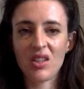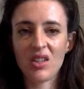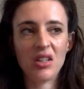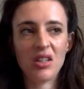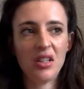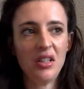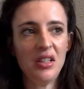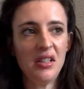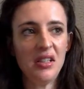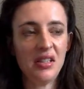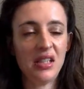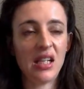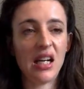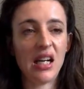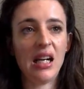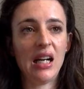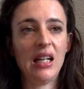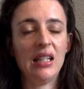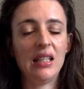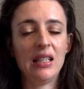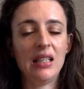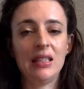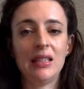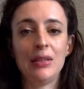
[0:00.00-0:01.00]

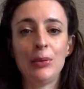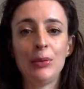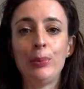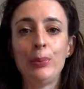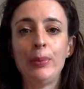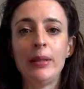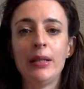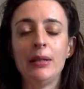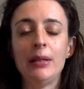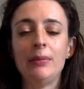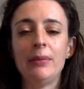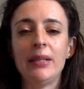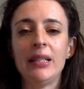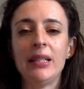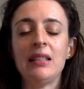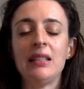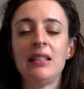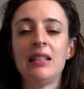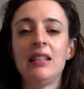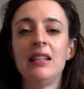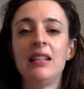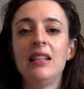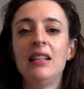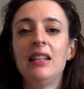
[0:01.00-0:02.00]
heart a little bit
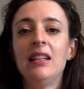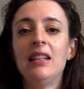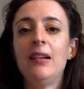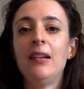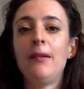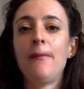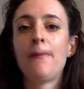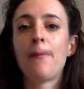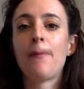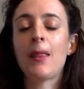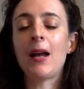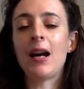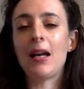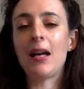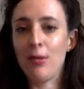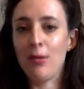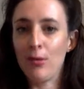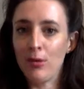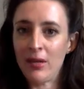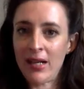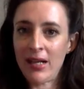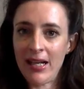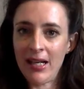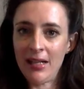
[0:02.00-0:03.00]
when I
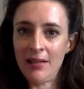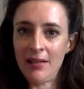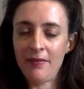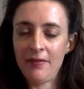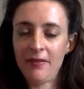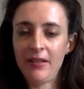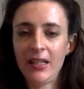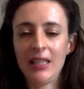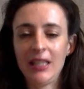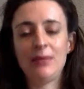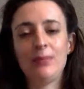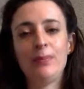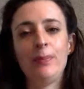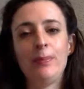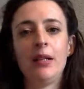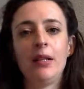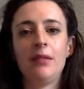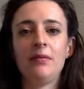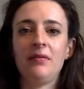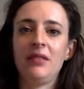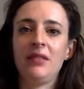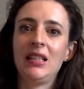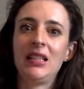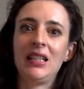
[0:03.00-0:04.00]
thought I had a friend,
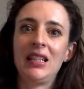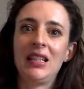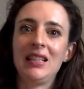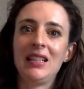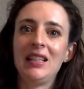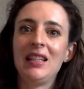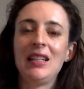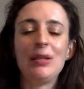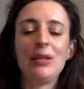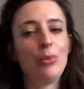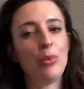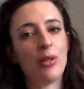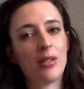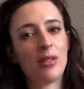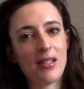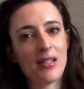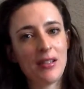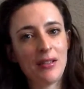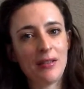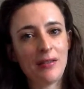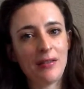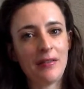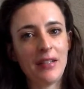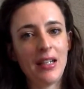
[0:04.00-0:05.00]
but really it
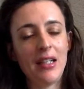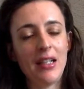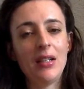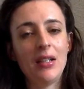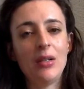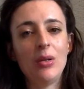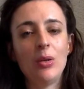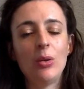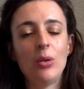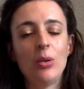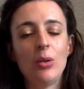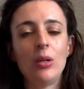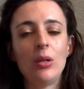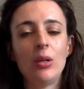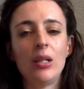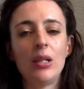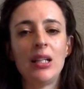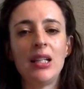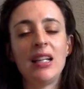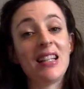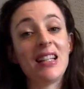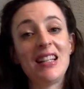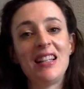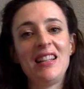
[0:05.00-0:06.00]
wasn't a friend at all, and
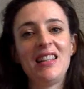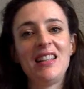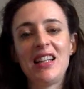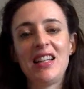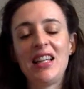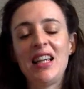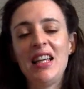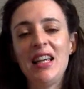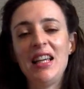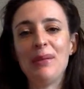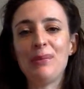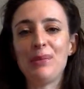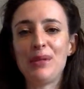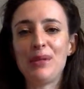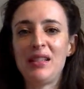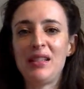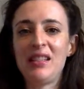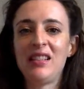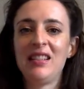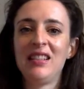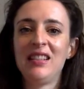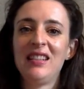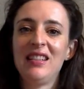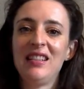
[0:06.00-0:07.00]
it
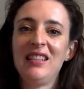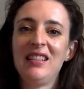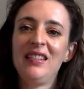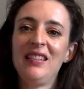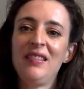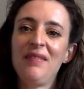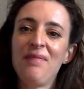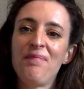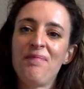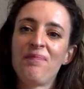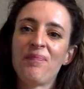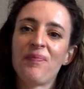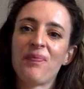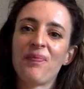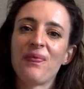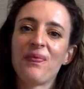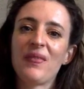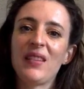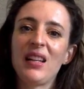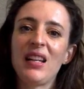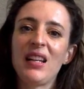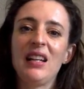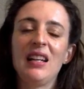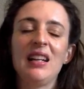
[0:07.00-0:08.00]
kept
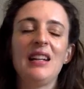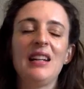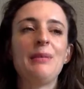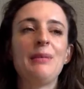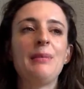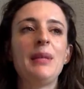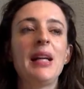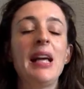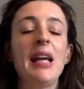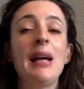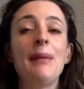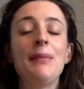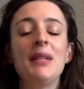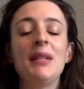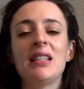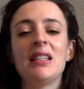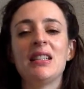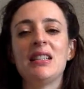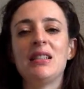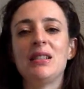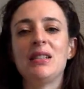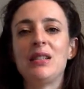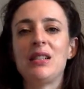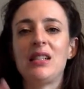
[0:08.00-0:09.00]
happening,
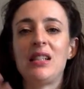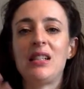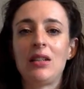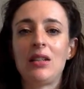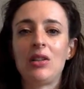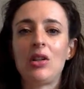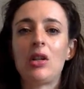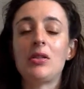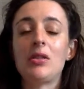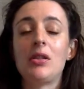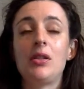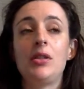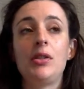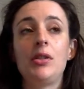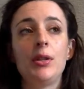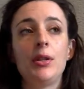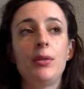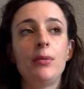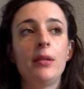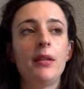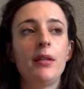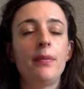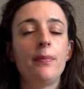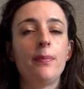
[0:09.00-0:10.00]
and it had a lot to
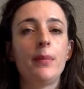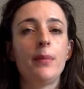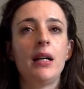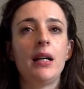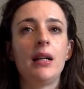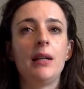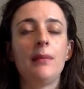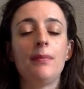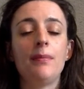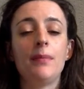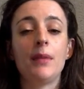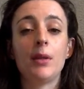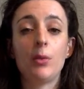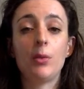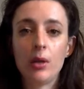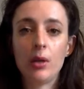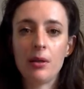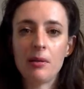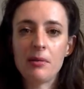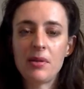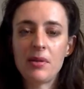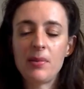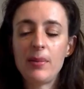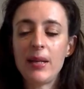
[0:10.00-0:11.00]
do with the
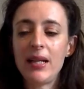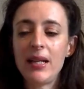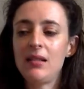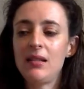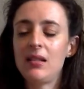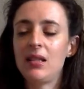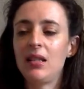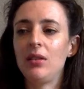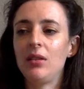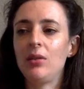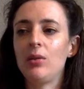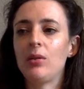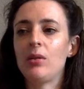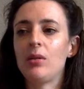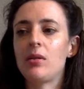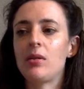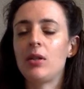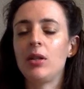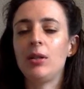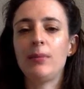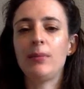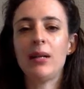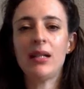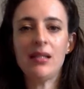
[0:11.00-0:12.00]
womb space and
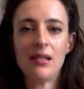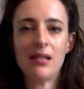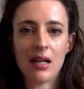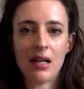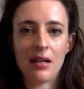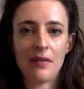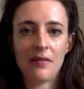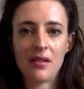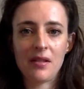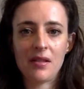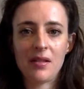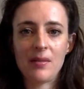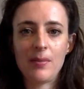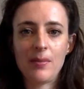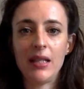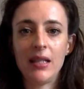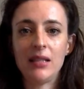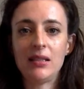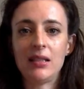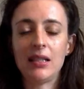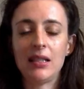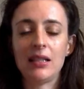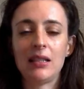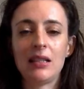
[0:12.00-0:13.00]
also my
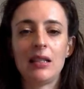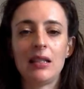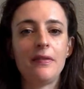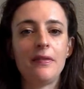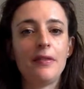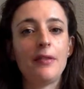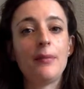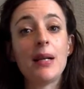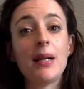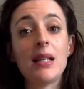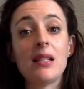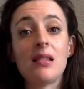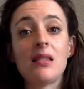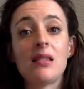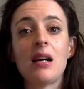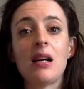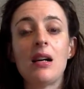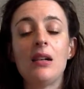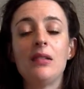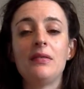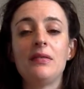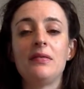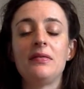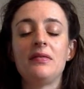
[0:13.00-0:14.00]
self-respect and love for
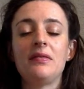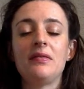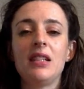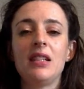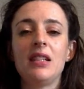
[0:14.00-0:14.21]
myself.